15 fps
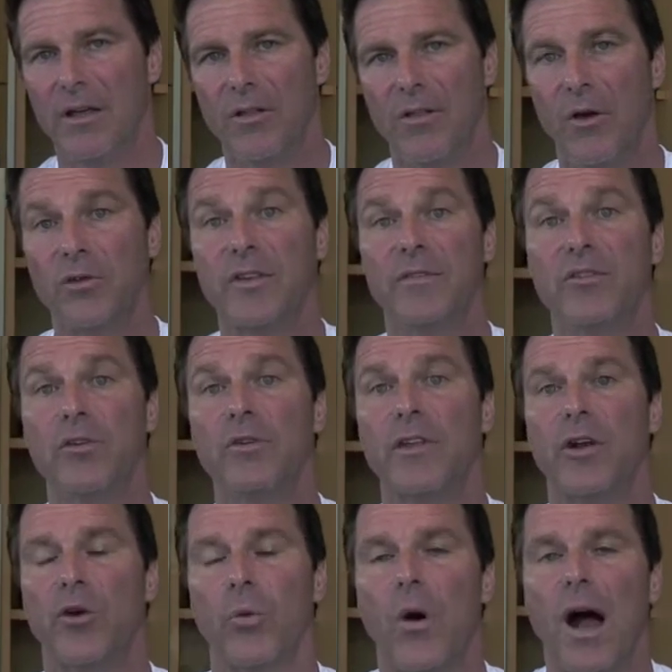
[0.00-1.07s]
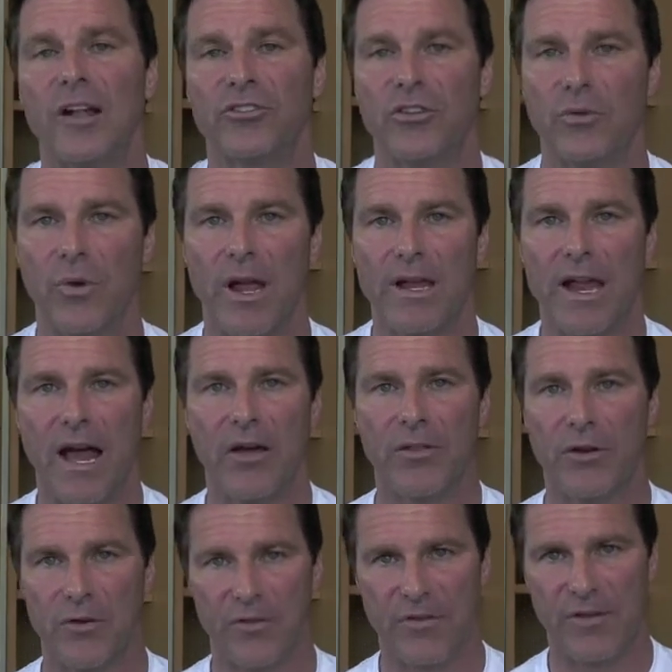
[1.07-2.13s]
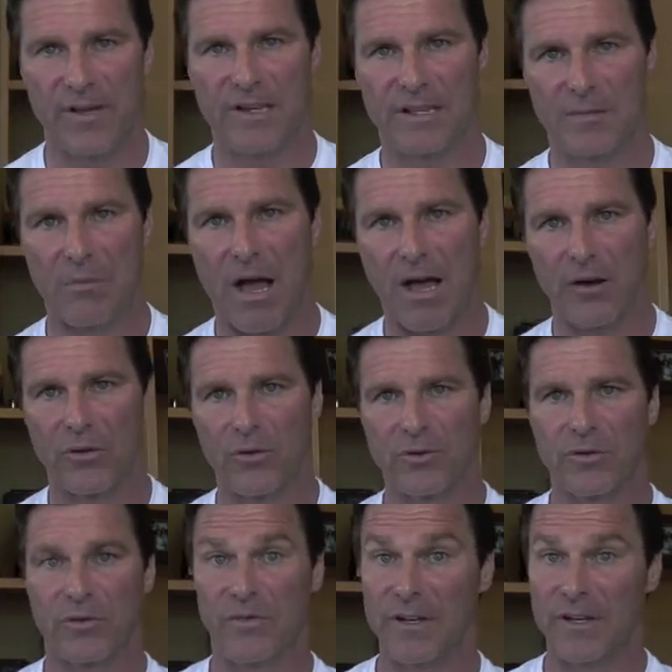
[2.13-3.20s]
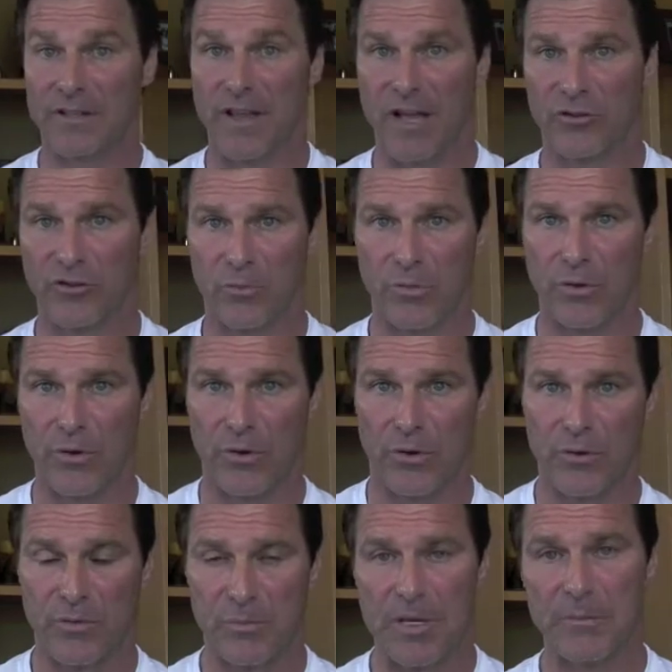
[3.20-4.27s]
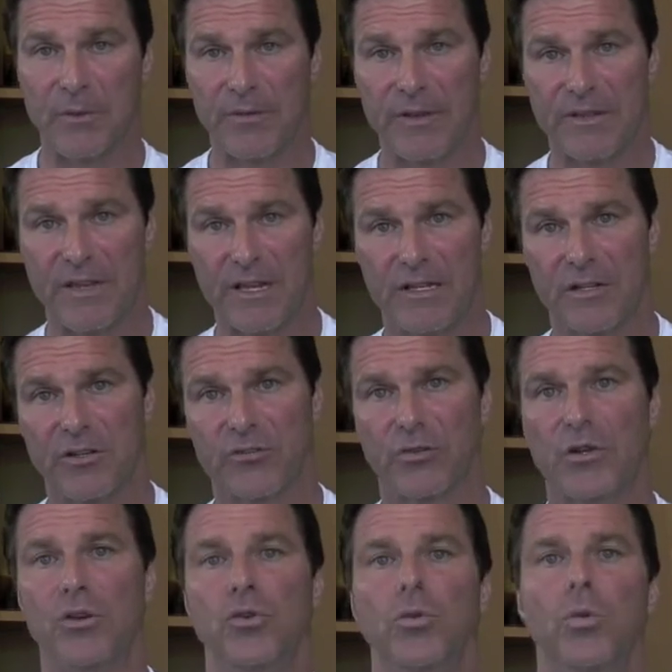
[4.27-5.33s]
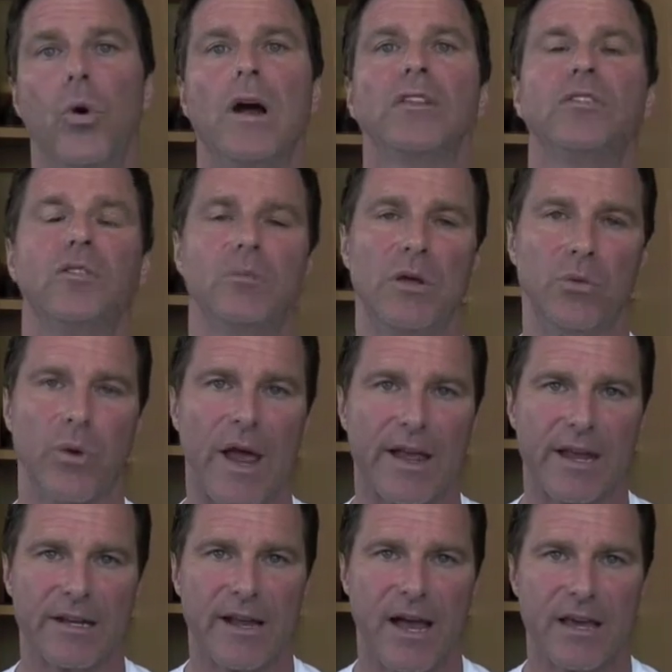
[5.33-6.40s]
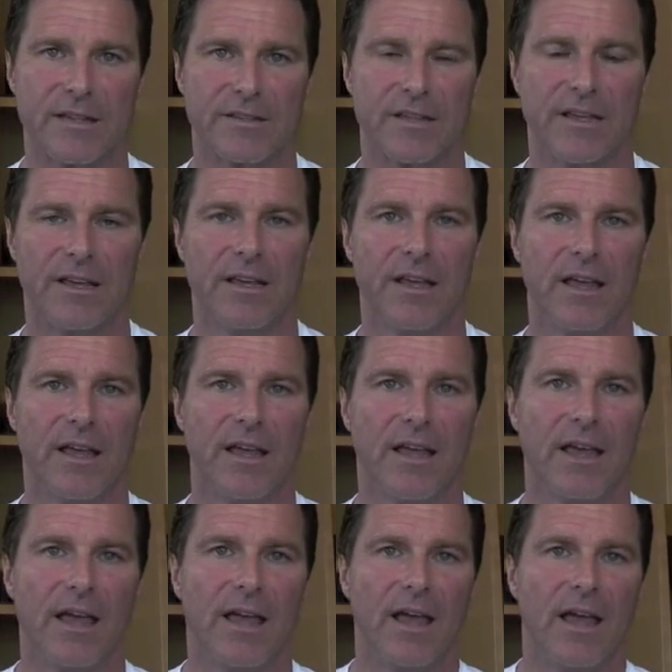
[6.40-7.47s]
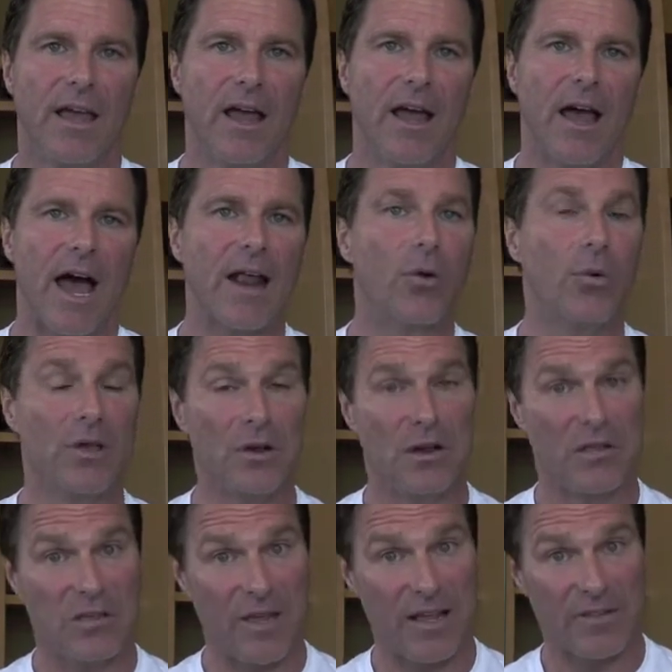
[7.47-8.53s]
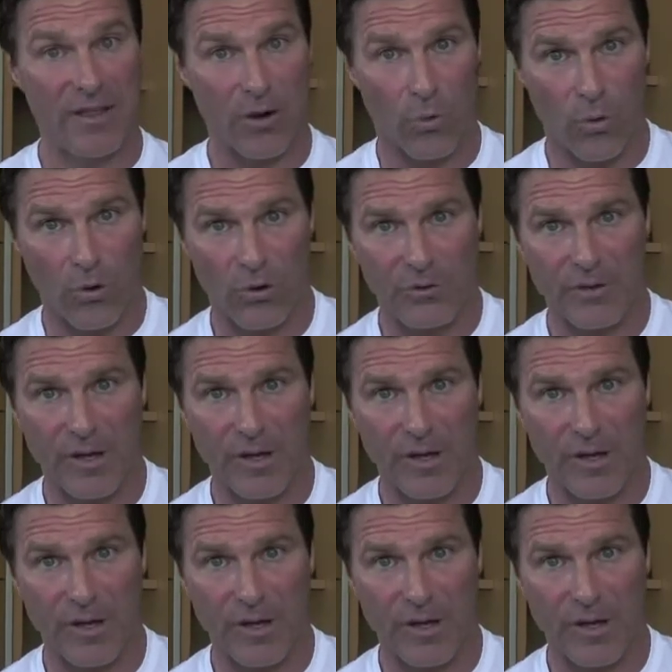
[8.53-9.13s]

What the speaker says: those of you that are watching right now that are fitness models, fitness entrepreneurs, people in this industry who want to be recognized. I don't want you to think that a world